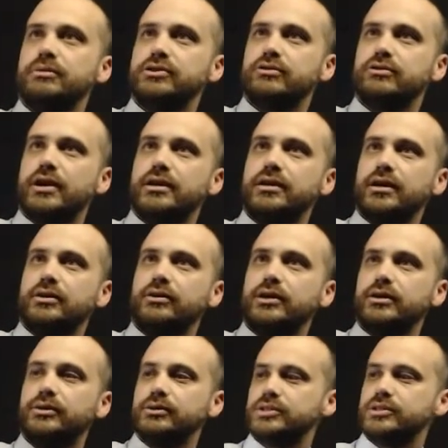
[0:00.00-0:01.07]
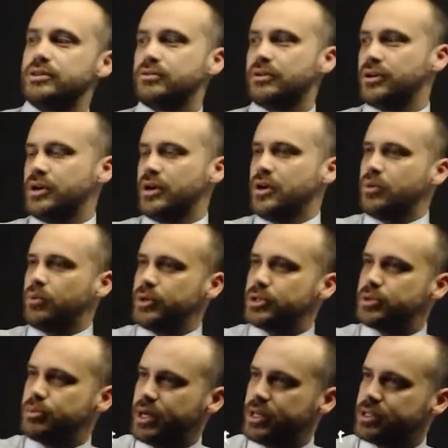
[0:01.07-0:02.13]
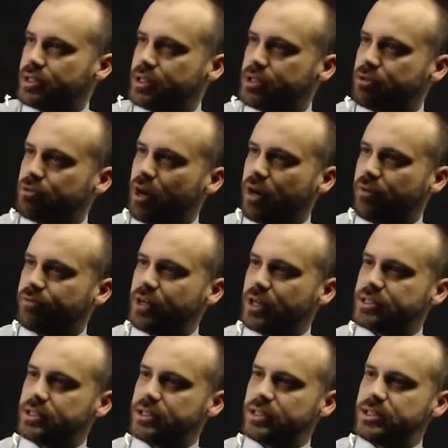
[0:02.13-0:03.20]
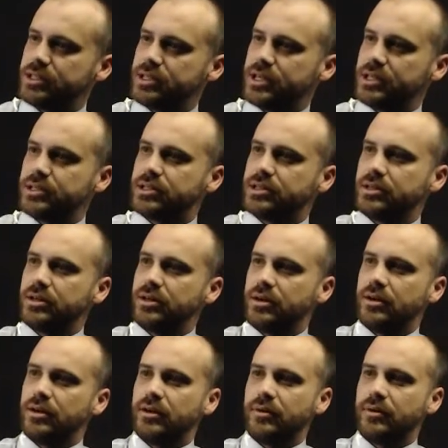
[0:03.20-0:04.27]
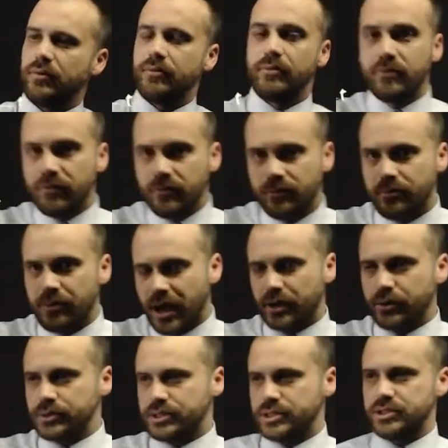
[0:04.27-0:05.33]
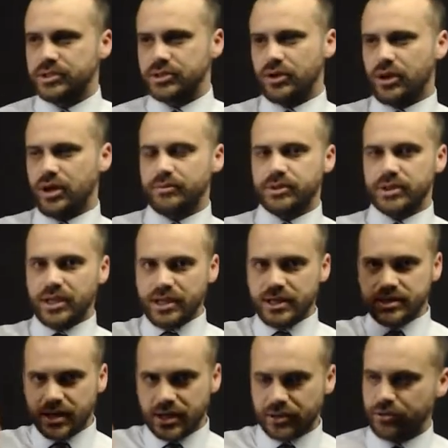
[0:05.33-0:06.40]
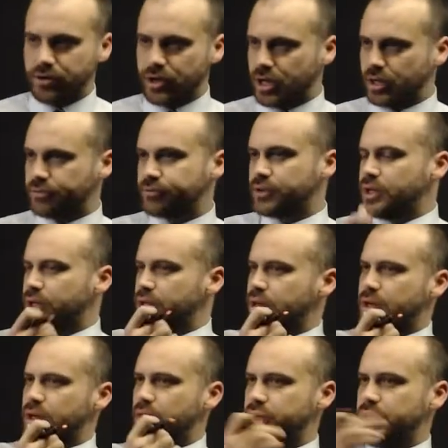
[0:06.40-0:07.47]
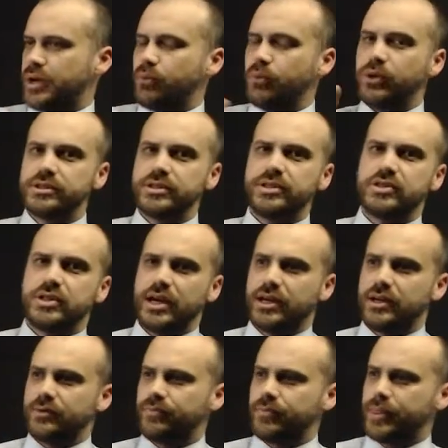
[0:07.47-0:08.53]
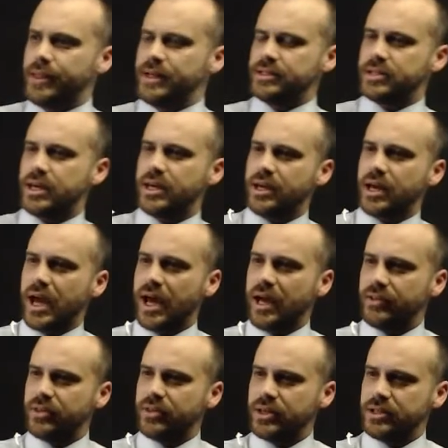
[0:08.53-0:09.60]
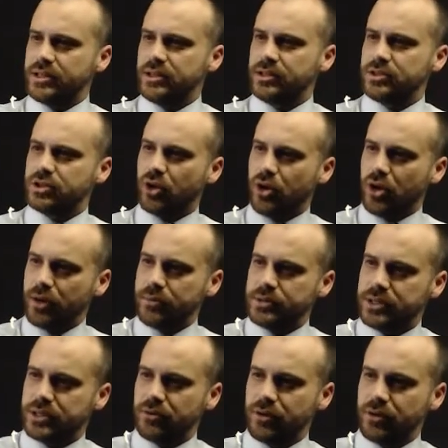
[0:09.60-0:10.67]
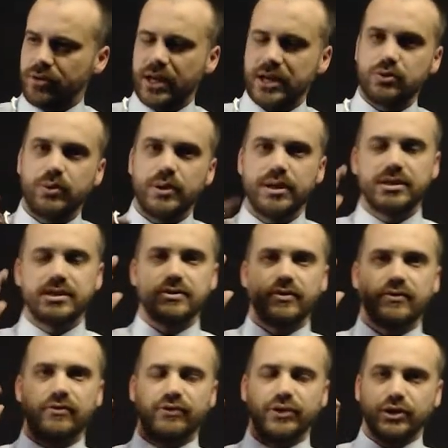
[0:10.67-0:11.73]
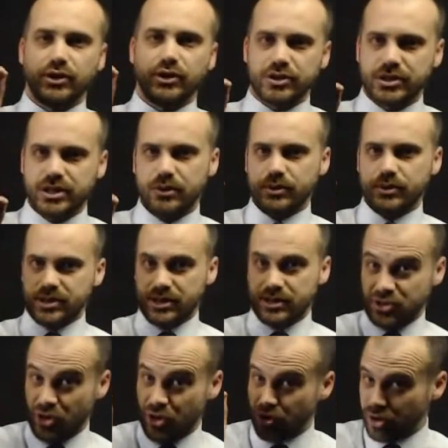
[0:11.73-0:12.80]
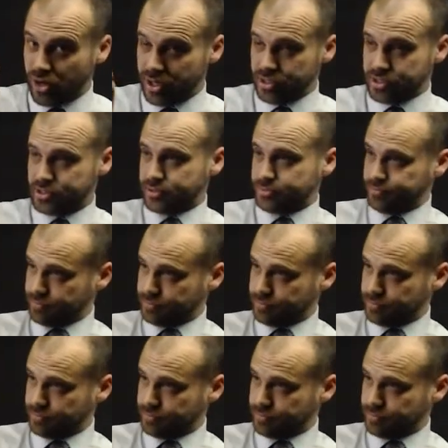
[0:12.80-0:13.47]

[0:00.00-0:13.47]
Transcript: is greater than or equal to 0, which means that this graph doesn't exist backwards in time. So here's our graph. Okay, what is it saying? It's saying at the time 0, that's when its velocity was at its highest.